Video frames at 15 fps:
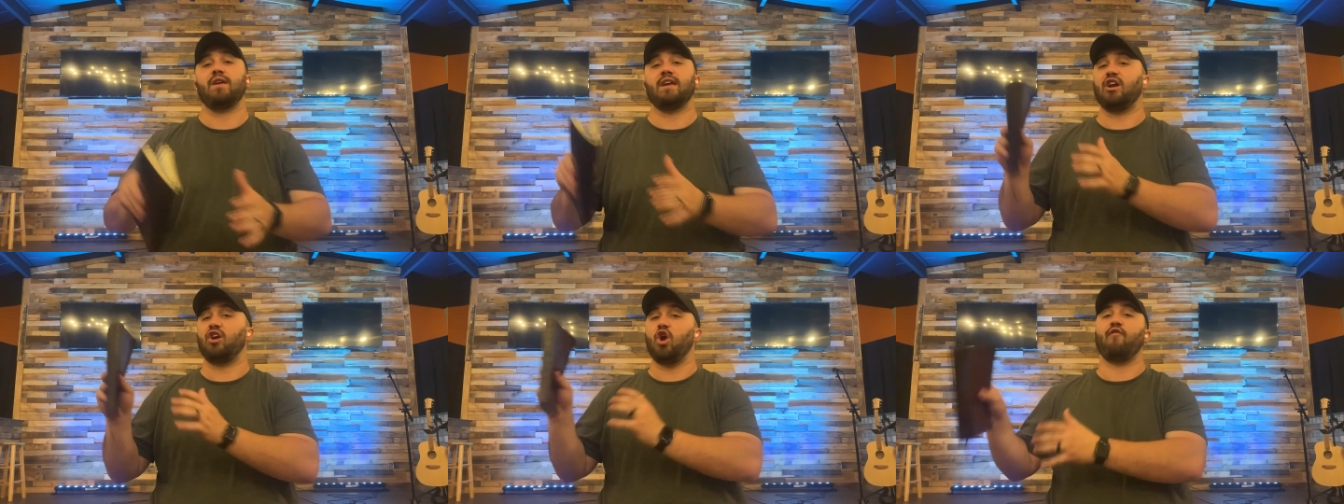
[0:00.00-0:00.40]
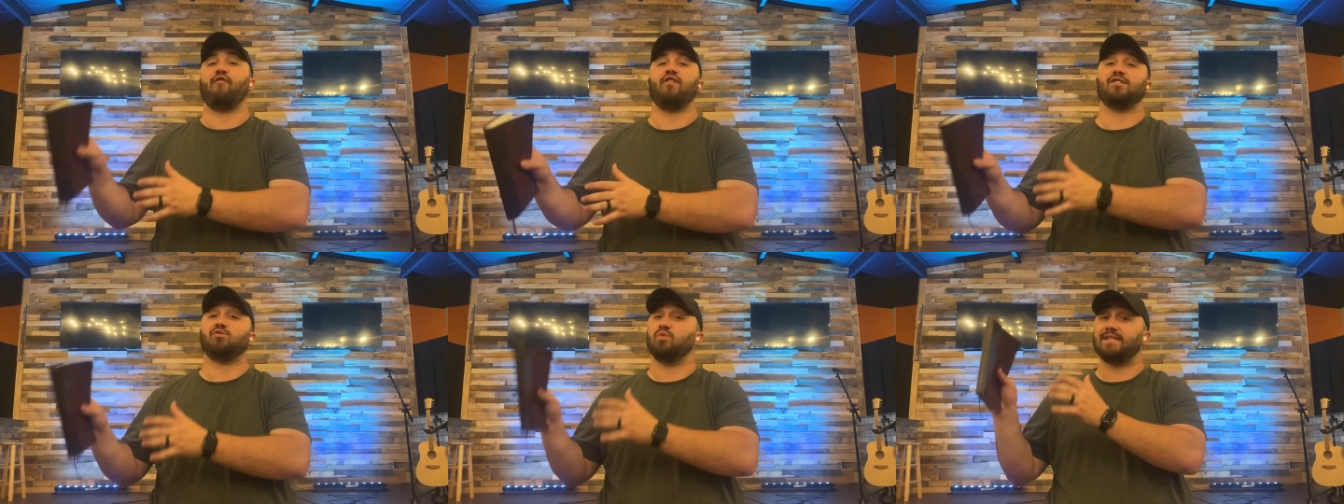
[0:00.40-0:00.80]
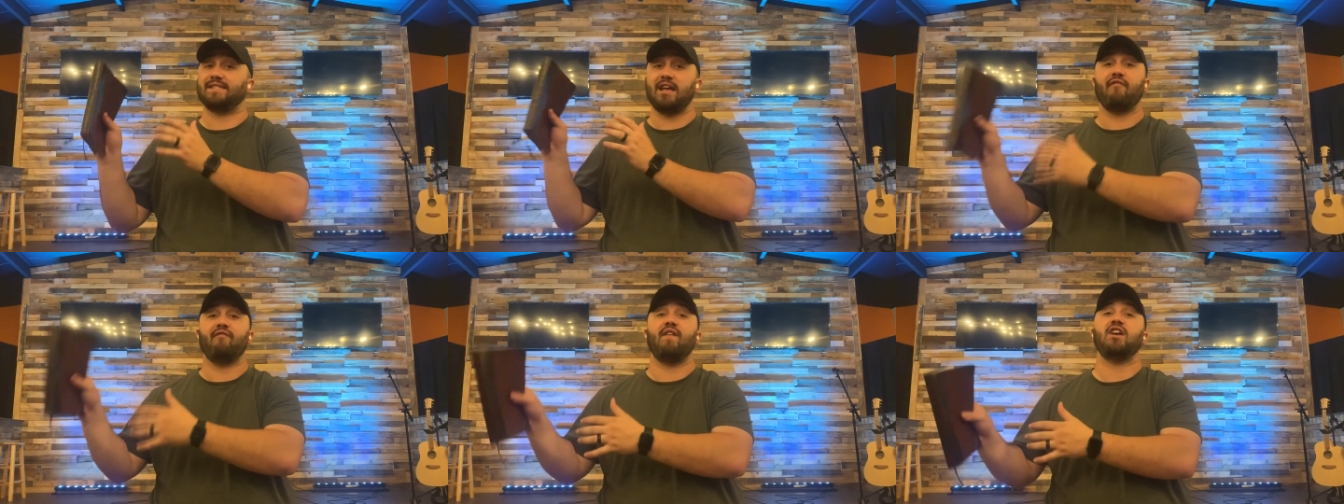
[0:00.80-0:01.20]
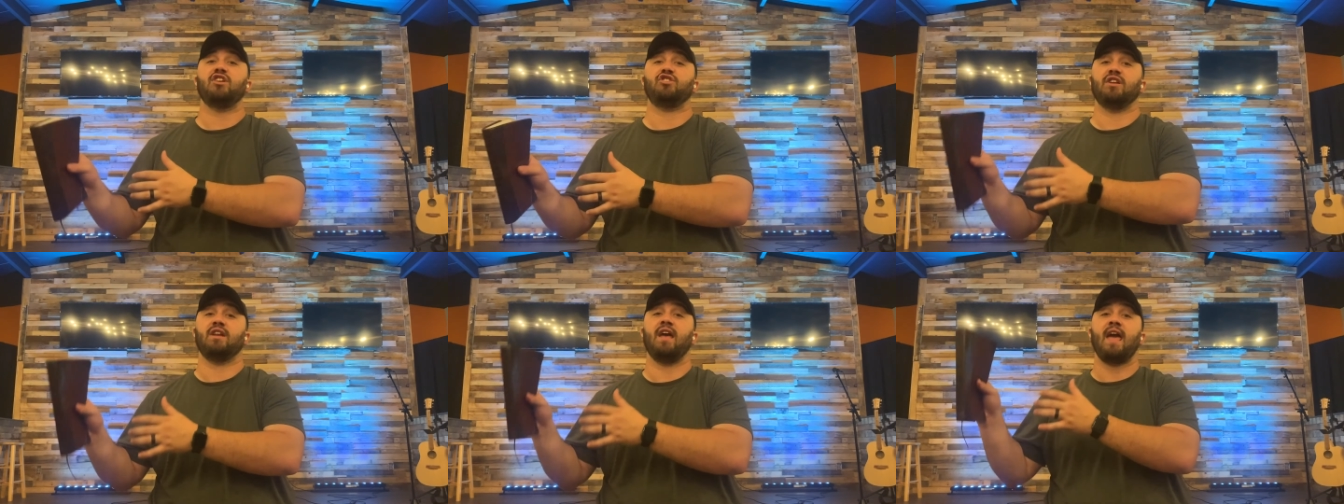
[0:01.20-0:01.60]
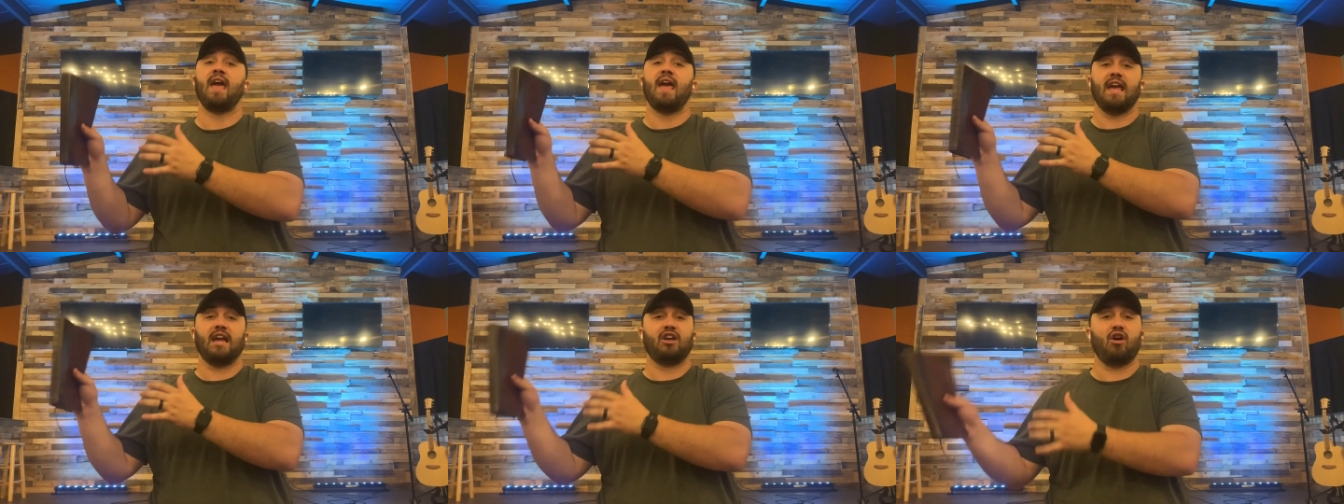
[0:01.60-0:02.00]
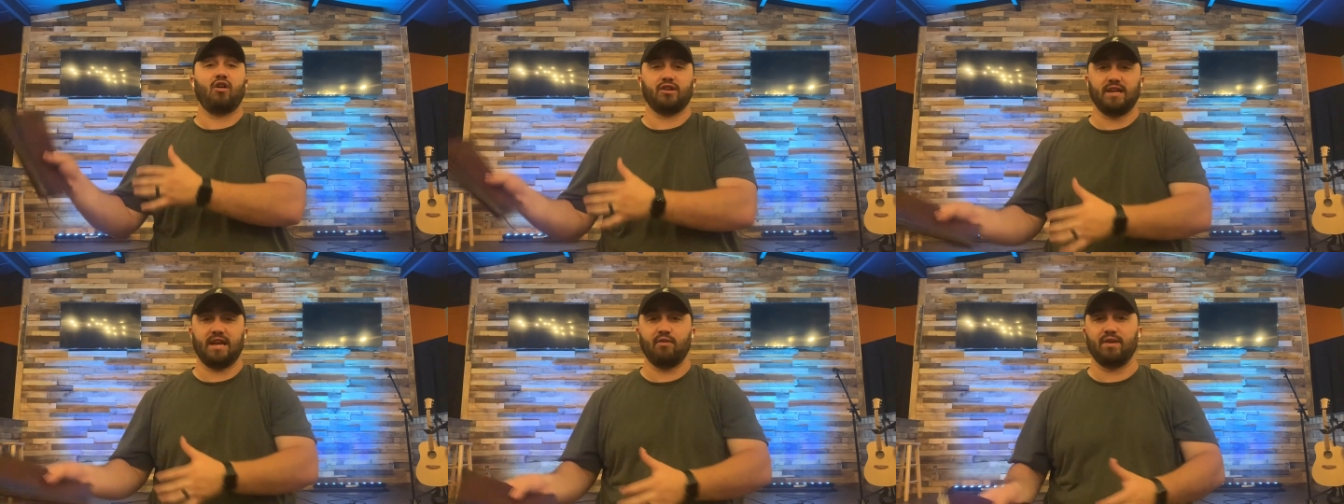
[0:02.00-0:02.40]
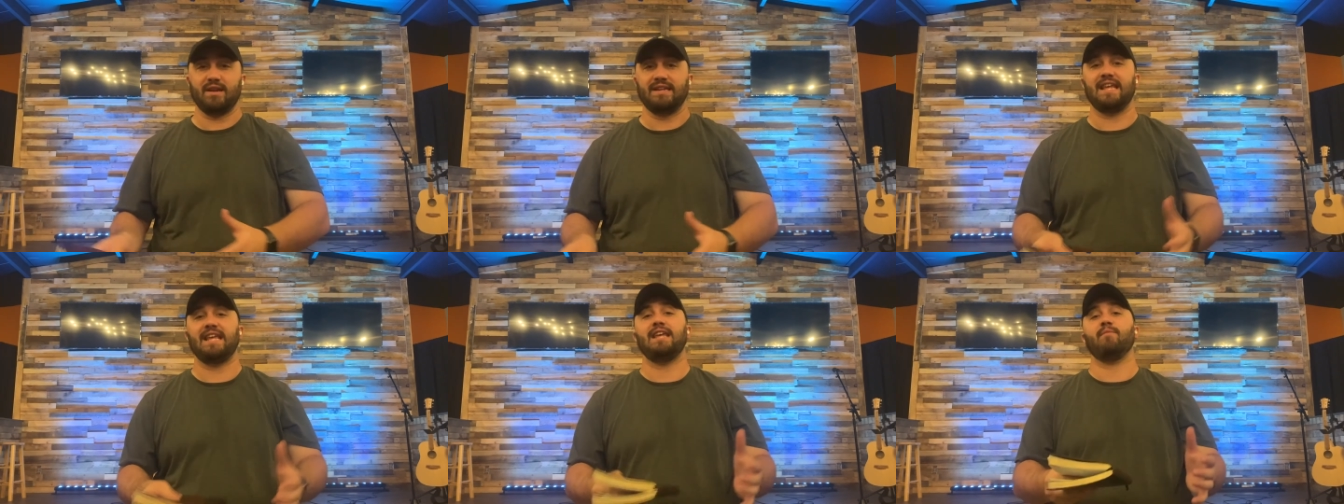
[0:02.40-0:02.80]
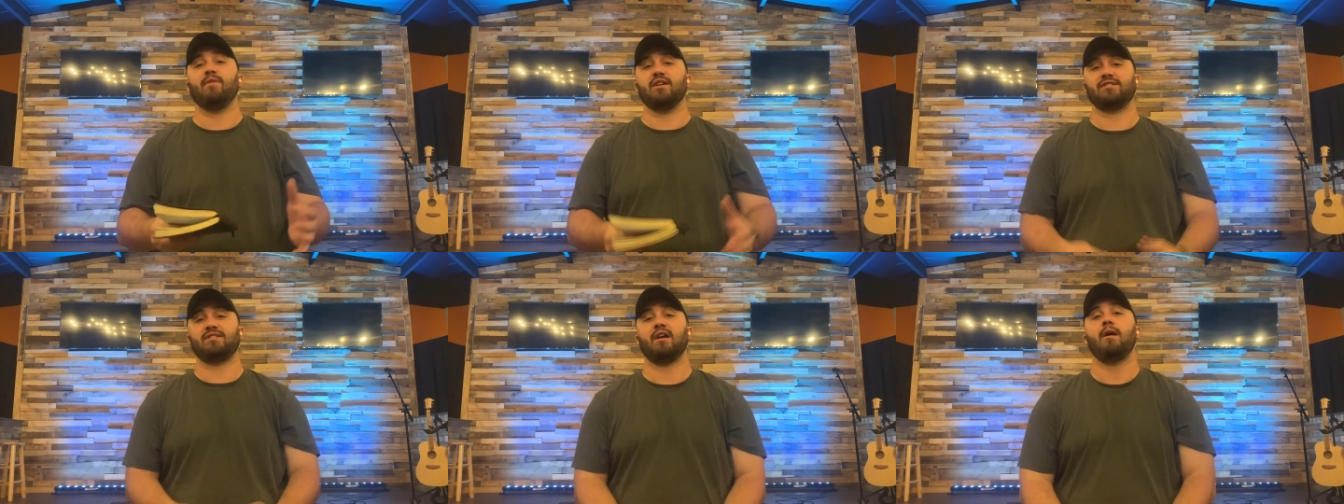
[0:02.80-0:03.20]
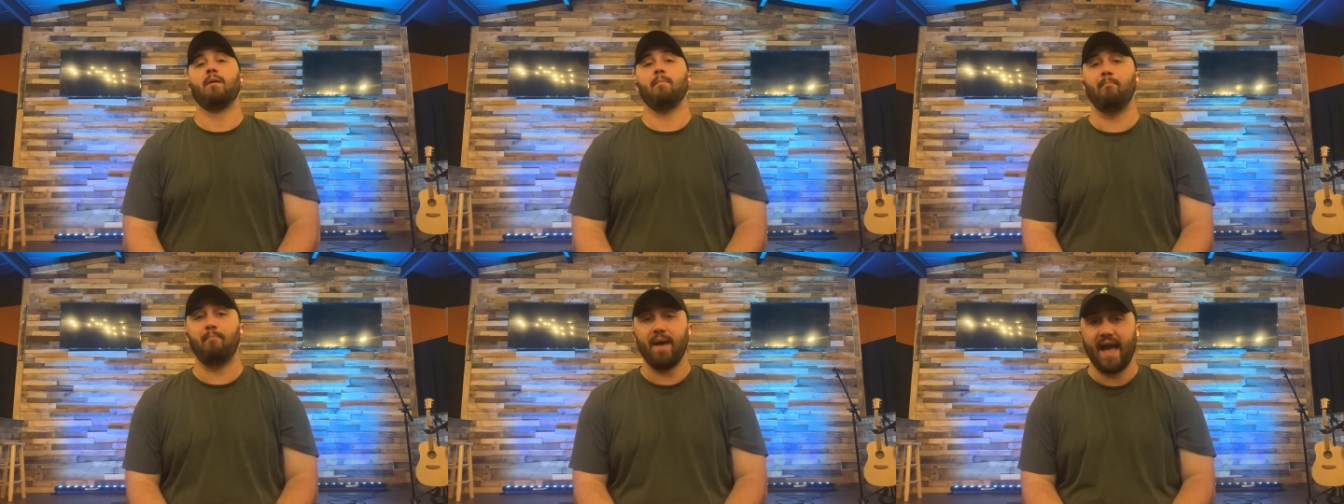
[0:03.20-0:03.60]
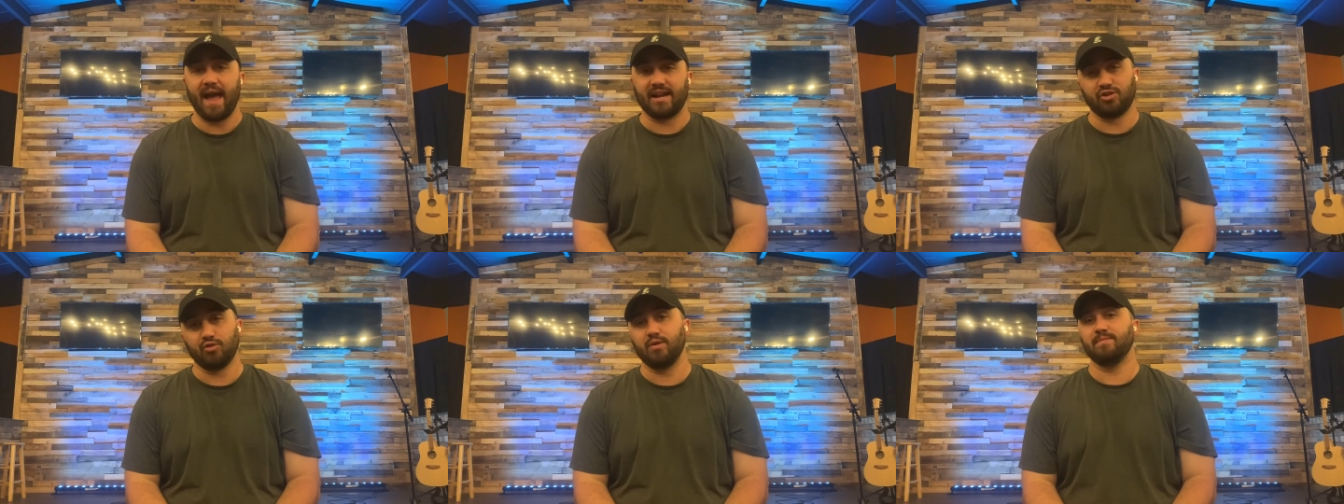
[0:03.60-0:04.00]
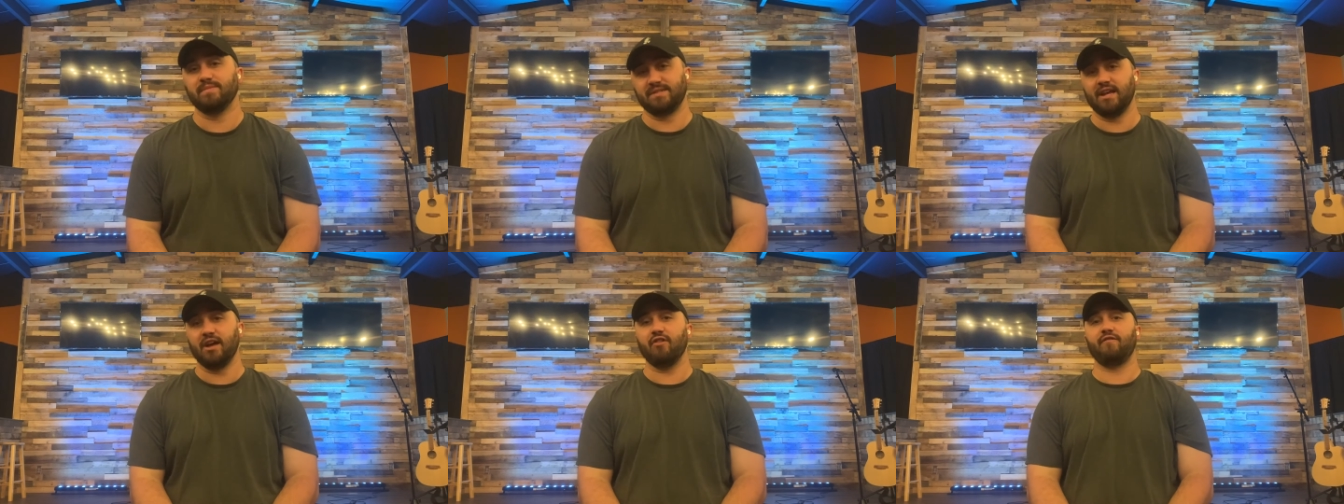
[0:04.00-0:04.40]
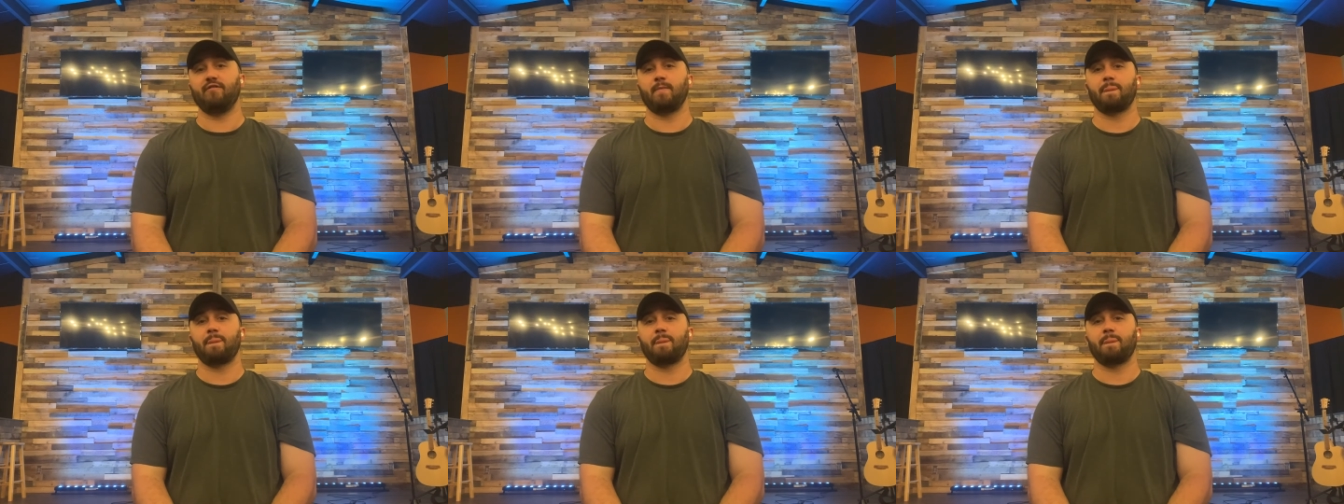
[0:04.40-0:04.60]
he could comfort us with salvation and call us and redeem us back to himself.